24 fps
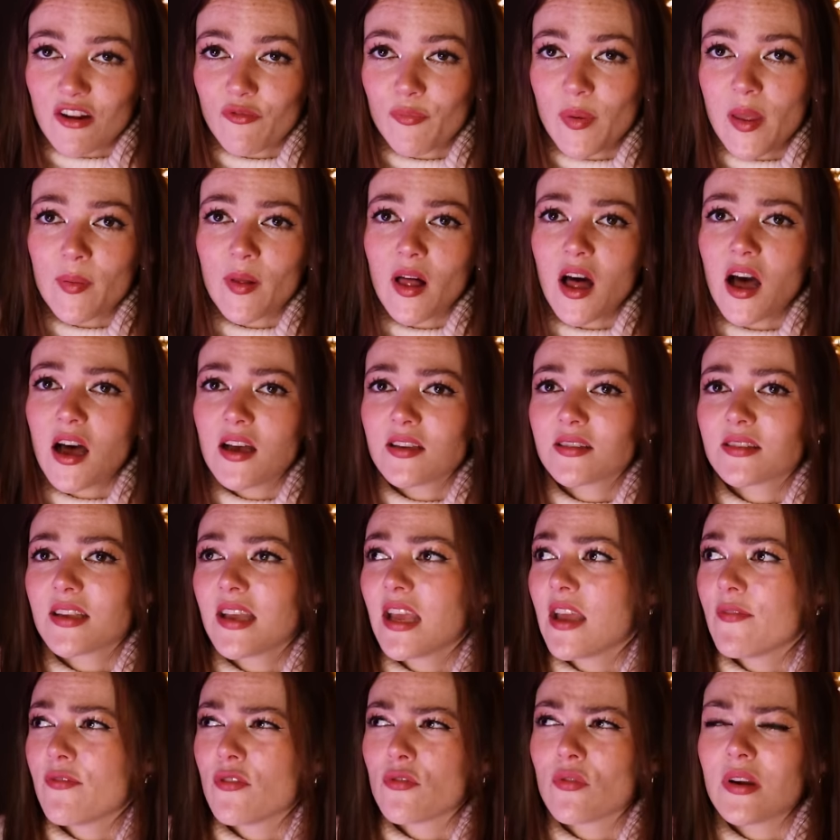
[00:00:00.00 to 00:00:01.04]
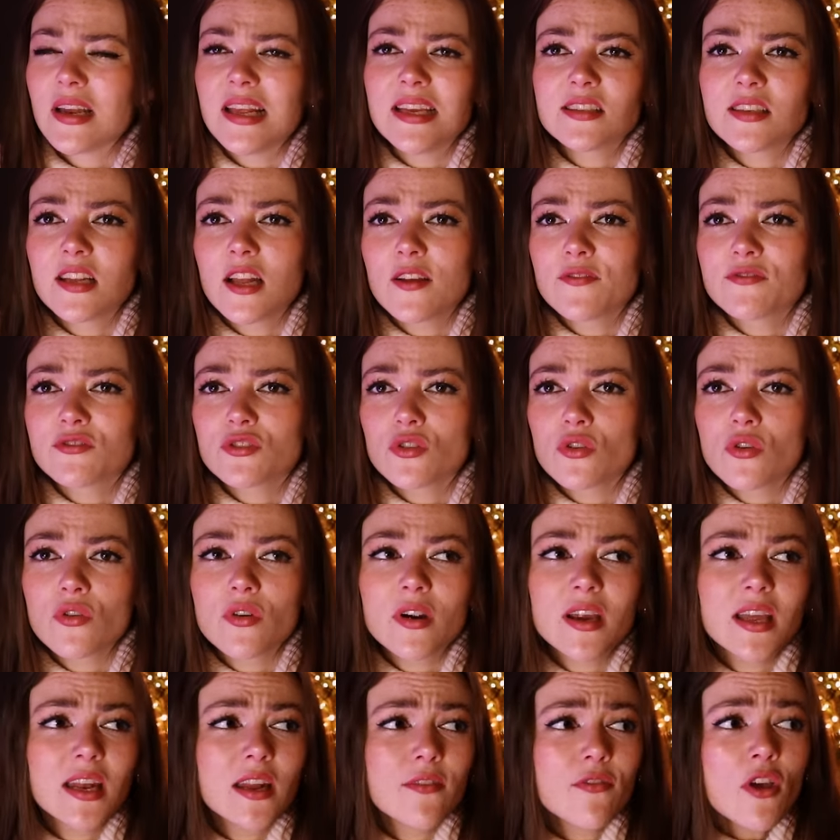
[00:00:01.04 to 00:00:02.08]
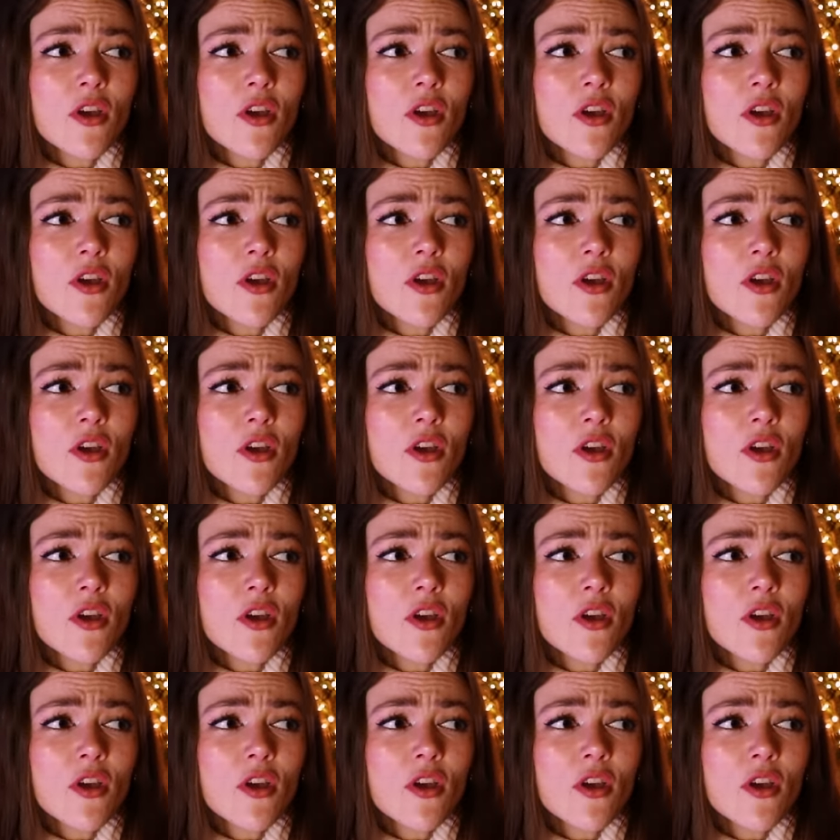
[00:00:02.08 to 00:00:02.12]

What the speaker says: of people asking if it really is a love story, and